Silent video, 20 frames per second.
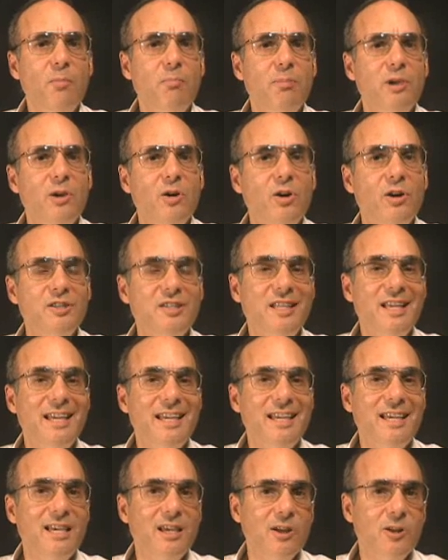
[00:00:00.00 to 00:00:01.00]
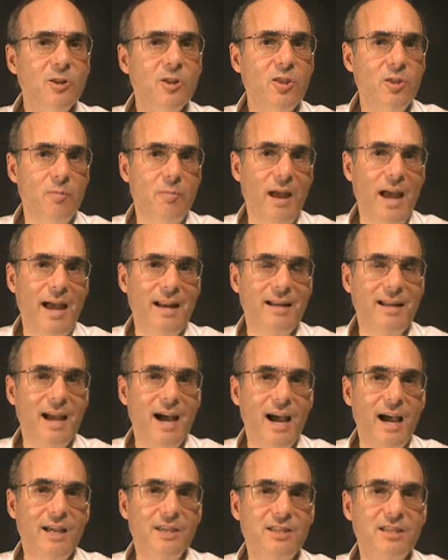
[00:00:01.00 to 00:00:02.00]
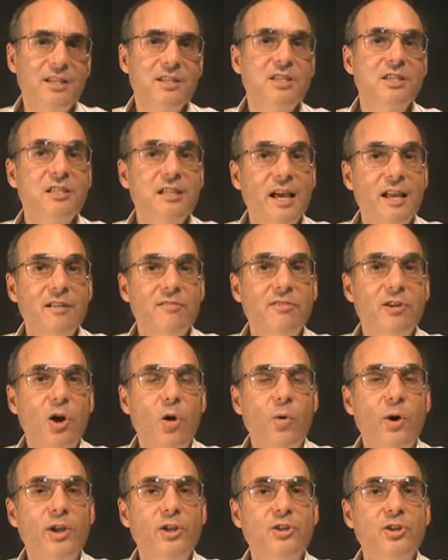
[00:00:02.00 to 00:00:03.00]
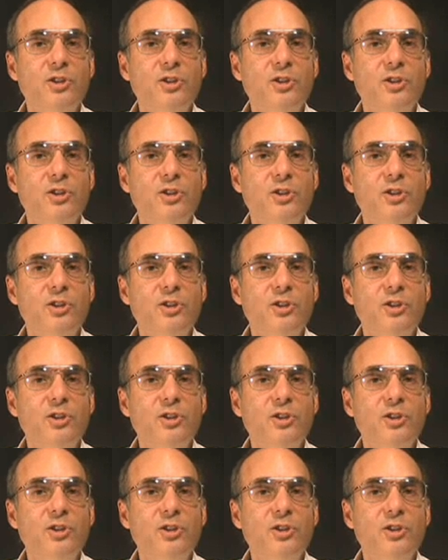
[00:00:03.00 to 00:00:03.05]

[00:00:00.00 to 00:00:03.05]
because they kill the bad guys instead of going